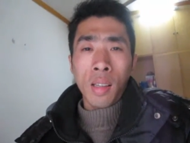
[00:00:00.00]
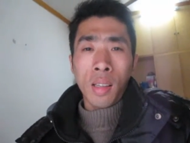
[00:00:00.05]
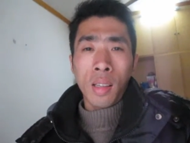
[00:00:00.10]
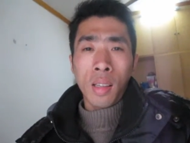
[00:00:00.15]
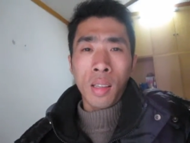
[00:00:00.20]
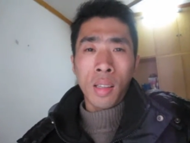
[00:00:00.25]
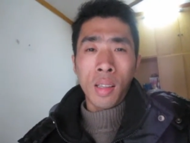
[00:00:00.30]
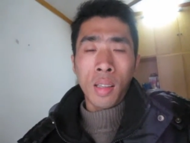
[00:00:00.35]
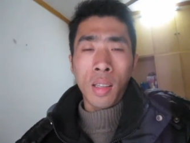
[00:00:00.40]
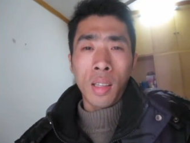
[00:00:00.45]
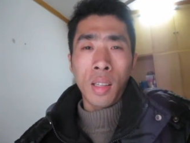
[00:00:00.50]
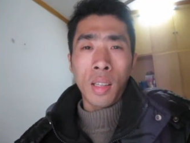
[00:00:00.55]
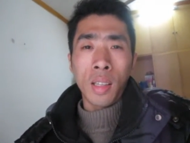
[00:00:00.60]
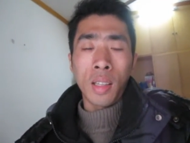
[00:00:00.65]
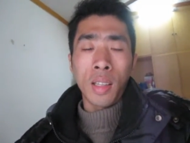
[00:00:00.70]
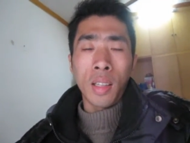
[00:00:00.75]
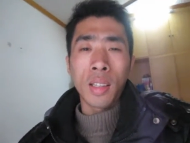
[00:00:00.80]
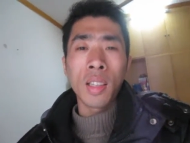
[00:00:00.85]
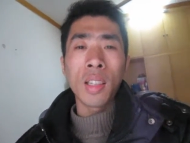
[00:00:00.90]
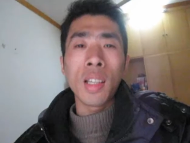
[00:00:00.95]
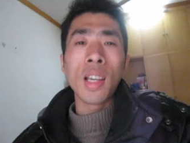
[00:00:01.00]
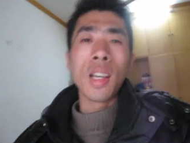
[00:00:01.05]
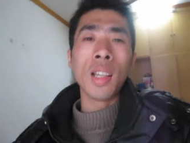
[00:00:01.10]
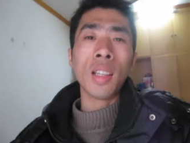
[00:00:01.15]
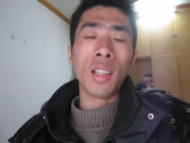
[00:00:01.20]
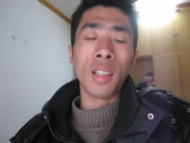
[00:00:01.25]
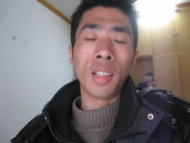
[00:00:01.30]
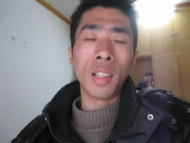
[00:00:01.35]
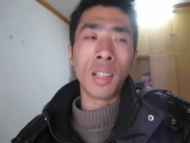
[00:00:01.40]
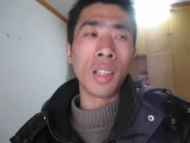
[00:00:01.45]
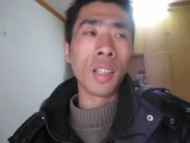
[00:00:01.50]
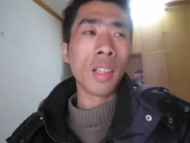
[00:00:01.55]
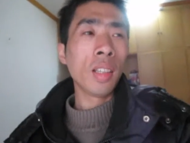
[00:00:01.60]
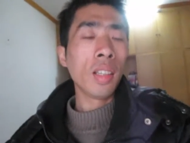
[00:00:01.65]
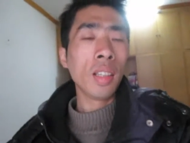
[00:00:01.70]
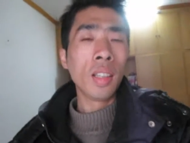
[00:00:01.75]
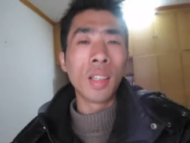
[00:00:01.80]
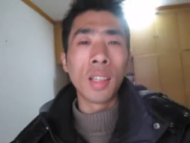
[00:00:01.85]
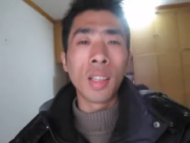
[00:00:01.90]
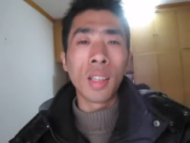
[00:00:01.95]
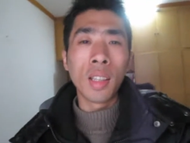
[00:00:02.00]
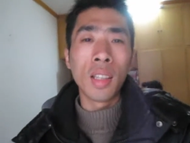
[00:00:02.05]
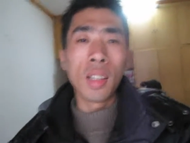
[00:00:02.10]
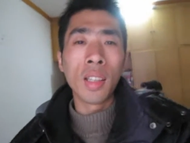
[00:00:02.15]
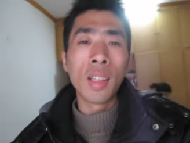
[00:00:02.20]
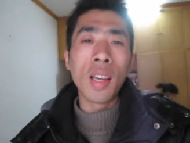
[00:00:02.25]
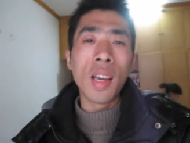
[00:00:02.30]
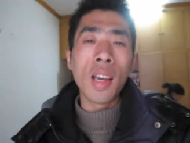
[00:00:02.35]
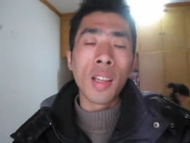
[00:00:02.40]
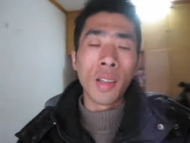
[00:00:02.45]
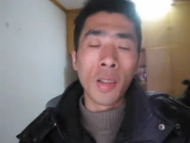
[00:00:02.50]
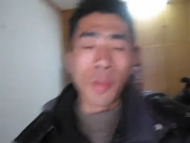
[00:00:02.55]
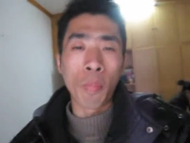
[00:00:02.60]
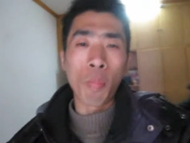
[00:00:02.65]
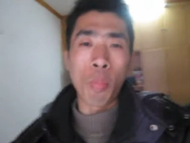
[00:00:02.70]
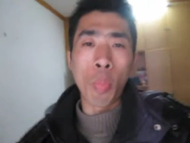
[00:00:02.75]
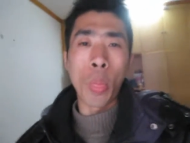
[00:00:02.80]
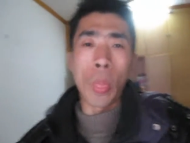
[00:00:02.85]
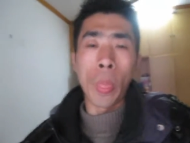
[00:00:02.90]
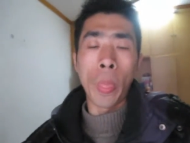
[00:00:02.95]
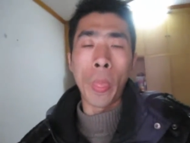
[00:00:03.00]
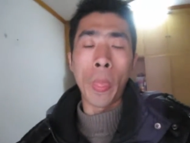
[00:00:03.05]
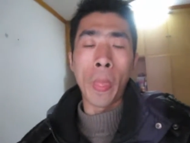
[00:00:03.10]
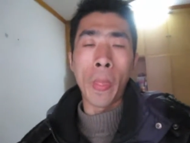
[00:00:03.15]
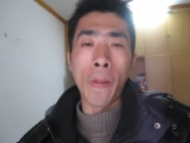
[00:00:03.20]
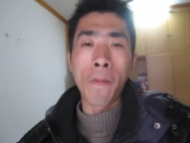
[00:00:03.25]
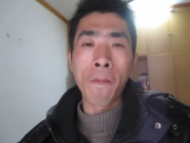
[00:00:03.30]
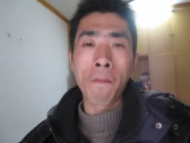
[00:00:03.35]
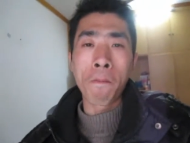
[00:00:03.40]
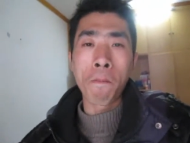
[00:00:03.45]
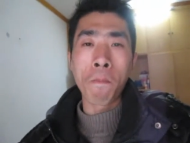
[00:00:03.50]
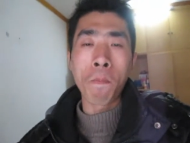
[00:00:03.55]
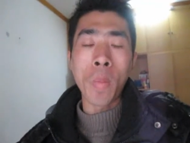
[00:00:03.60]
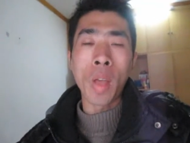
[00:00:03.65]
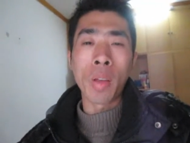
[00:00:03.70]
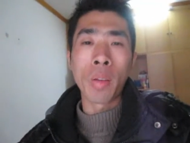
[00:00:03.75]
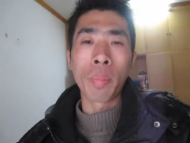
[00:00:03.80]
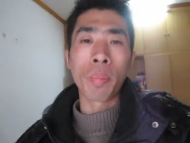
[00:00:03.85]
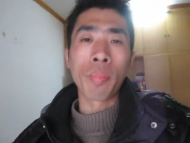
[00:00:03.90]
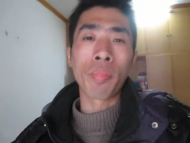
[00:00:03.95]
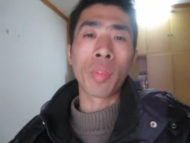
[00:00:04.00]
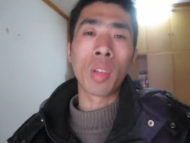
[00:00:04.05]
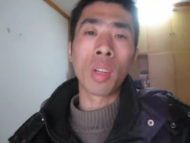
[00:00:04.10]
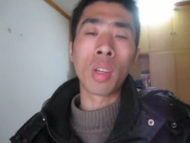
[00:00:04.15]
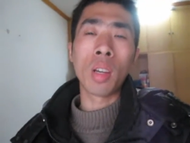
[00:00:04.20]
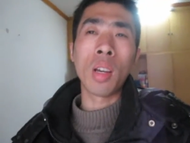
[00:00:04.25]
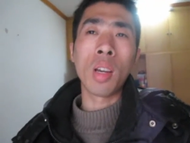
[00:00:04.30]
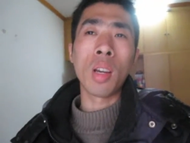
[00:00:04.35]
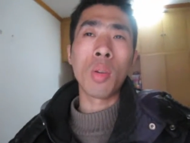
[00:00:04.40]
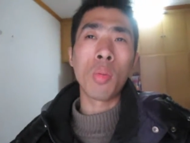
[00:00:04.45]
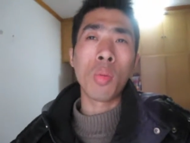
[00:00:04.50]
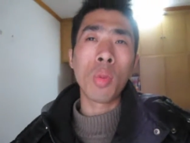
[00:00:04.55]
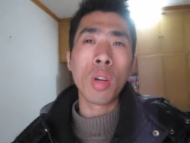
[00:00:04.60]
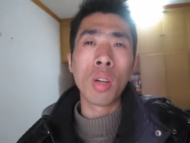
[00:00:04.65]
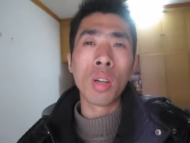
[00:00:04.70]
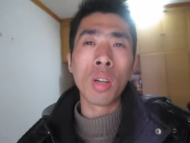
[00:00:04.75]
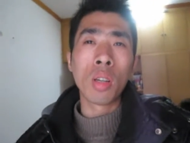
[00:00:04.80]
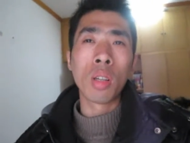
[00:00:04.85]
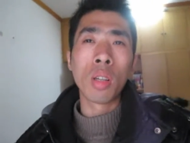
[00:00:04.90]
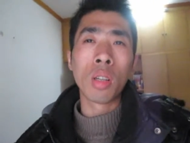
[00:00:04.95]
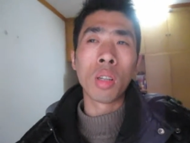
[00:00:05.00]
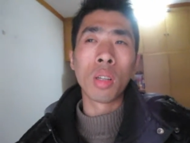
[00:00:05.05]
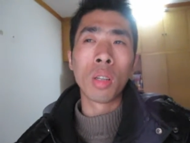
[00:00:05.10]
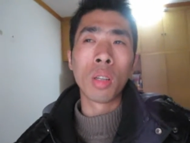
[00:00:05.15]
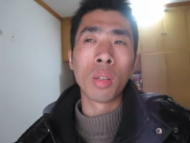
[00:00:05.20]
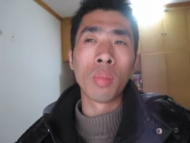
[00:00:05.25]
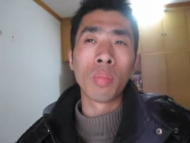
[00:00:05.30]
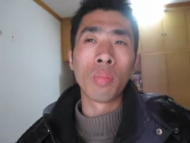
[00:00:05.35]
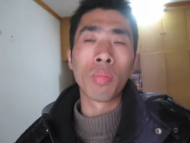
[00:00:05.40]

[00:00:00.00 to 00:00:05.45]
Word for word: Uh, in the end, in in the end, um, I will.